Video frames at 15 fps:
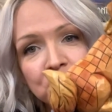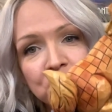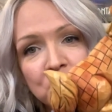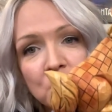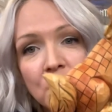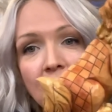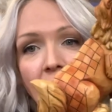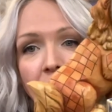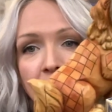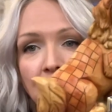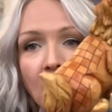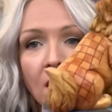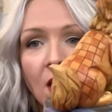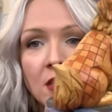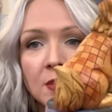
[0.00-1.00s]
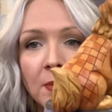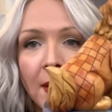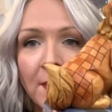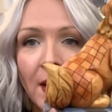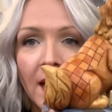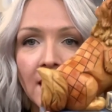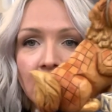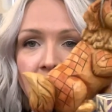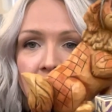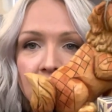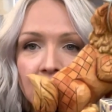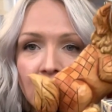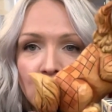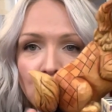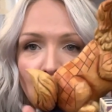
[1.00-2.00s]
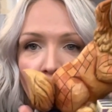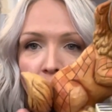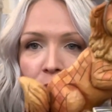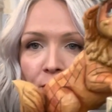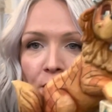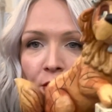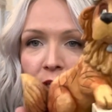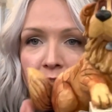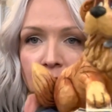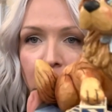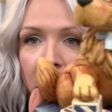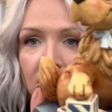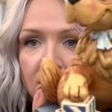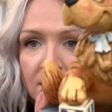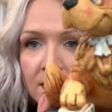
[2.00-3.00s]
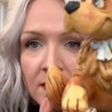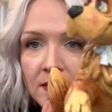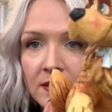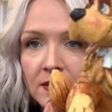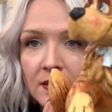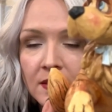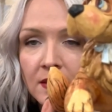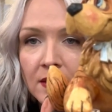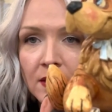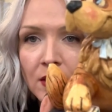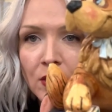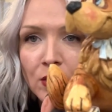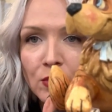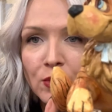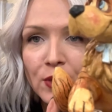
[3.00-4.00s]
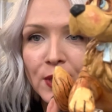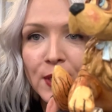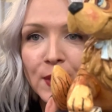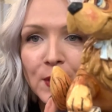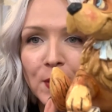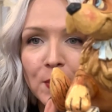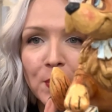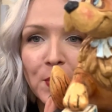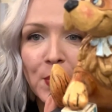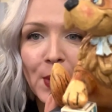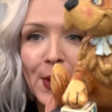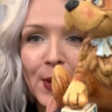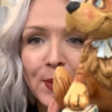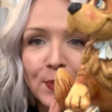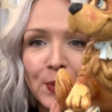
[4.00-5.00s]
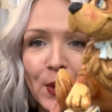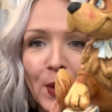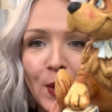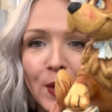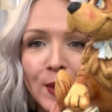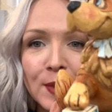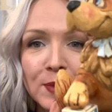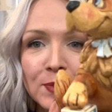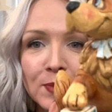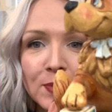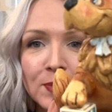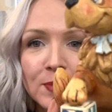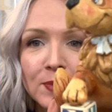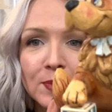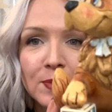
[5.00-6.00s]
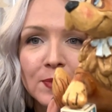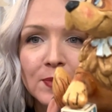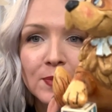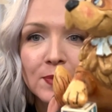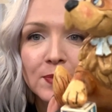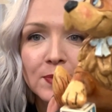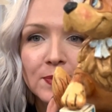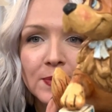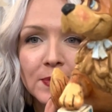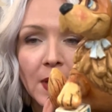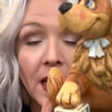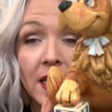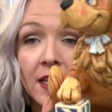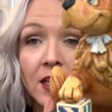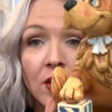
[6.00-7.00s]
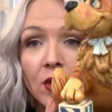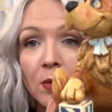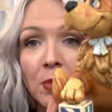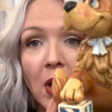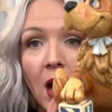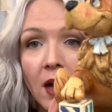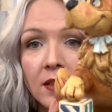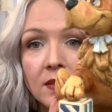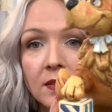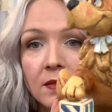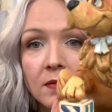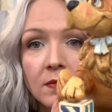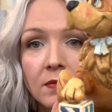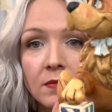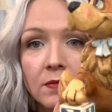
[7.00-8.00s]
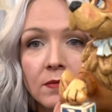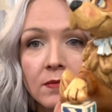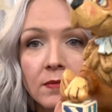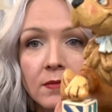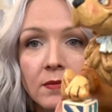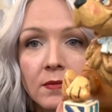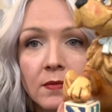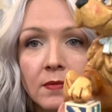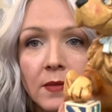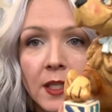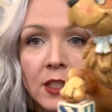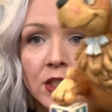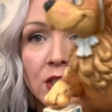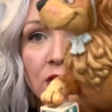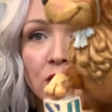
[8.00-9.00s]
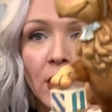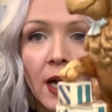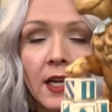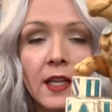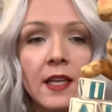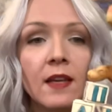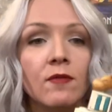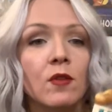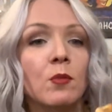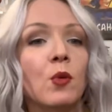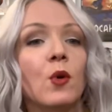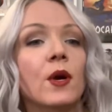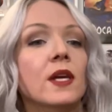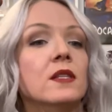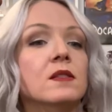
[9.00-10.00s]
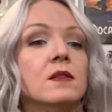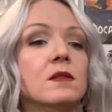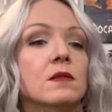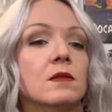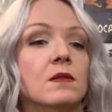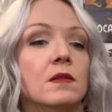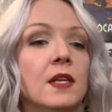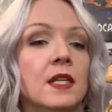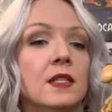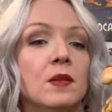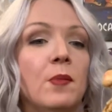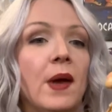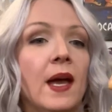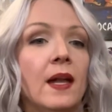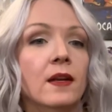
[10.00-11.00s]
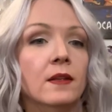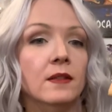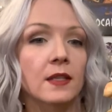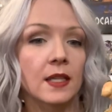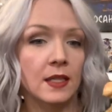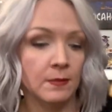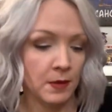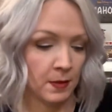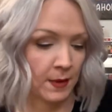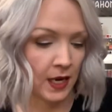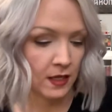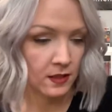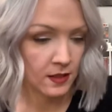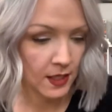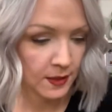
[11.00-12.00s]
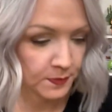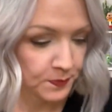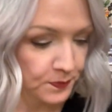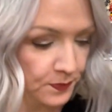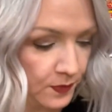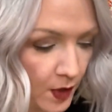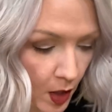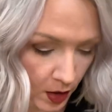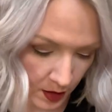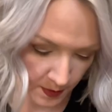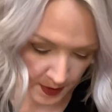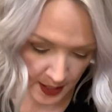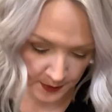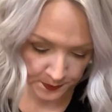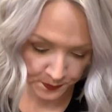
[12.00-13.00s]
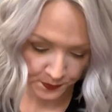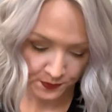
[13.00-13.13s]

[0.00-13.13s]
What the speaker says: So yeah, I lost my mind and they showed up for Christmas. Look at the baby. I can hear the blocks as she's trying to get the boys into bed, get them their medicine, tuck them in.